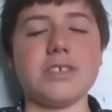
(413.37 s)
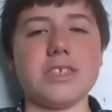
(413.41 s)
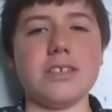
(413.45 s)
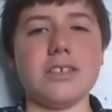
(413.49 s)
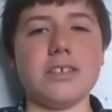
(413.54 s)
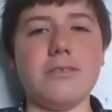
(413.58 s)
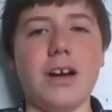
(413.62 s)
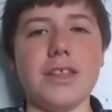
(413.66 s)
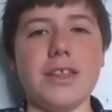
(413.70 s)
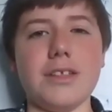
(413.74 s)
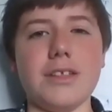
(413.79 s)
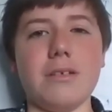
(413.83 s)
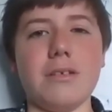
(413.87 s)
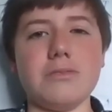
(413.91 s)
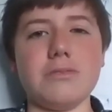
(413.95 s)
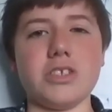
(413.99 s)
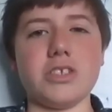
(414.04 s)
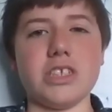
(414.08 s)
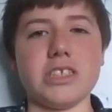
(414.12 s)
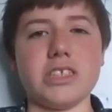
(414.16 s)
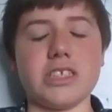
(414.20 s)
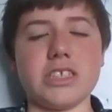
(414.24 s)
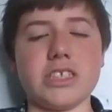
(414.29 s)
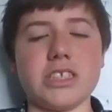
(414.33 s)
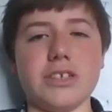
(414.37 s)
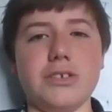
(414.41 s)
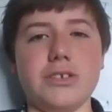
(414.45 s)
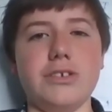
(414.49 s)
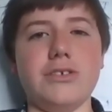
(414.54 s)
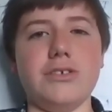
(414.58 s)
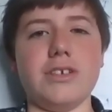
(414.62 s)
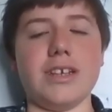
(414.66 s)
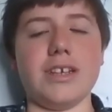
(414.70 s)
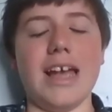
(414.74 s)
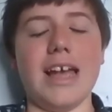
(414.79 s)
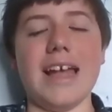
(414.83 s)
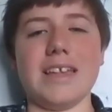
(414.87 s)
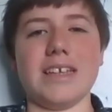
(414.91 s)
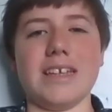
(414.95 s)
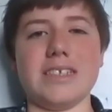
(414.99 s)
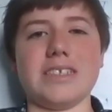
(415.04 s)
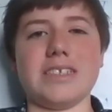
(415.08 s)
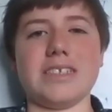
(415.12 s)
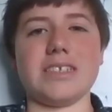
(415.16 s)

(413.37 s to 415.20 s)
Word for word: There's also other options, so you